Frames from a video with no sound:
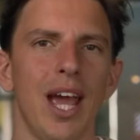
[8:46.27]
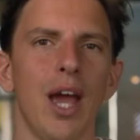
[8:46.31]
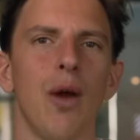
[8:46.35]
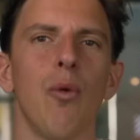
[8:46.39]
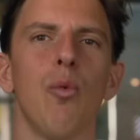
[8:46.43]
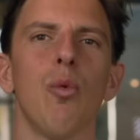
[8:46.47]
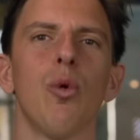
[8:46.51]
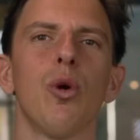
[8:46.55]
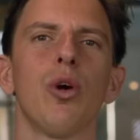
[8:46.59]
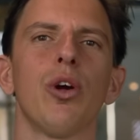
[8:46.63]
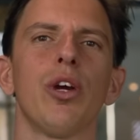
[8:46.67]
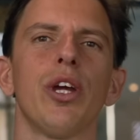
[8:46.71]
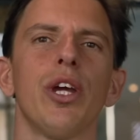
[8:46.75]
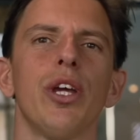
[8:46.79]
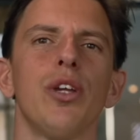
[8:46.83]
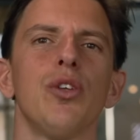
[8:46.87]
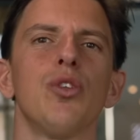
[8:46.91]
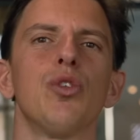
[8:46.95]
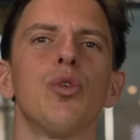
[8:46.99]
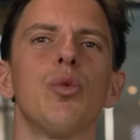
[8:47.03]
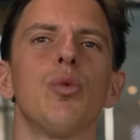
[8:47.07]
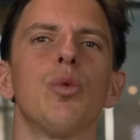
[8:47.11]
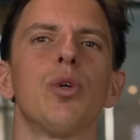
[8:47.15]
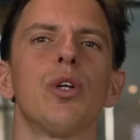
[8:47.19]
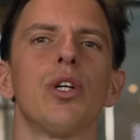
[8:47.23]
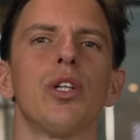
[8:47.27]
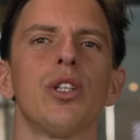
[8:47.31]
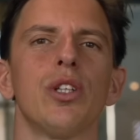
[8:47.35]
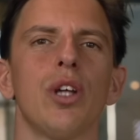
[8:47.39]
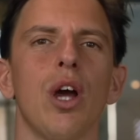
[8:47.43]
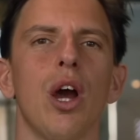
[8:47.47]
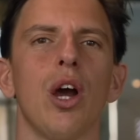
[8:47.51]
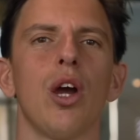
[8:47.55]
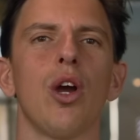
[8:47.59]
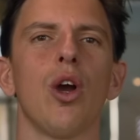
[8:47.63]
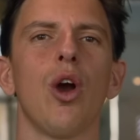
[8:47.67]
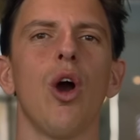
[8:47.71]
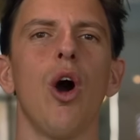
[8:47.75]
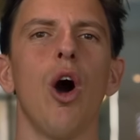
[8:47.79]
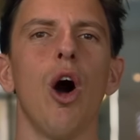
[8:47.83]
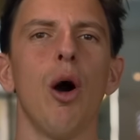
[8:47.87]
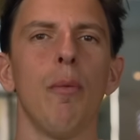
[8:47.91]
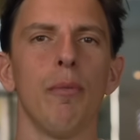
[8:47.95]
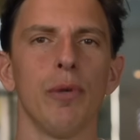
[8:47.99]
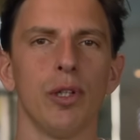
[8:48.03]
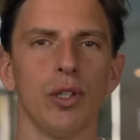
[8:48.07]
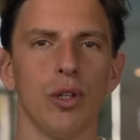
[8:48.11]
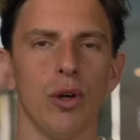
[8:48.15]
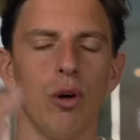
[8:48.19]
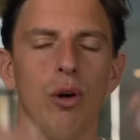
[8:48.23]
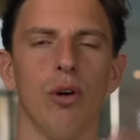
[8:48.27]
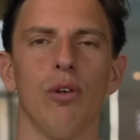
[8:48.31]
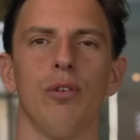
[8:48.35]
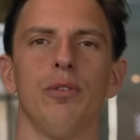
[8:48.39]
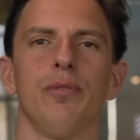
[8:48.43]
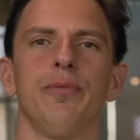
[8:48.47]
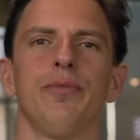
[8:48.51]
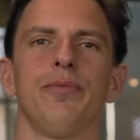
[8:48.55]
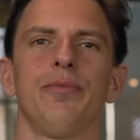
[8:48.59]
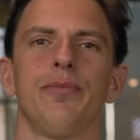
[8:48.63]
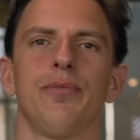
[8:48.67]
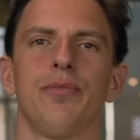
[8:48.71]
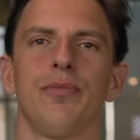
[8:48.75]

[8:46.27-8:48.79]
and working toward a common goal.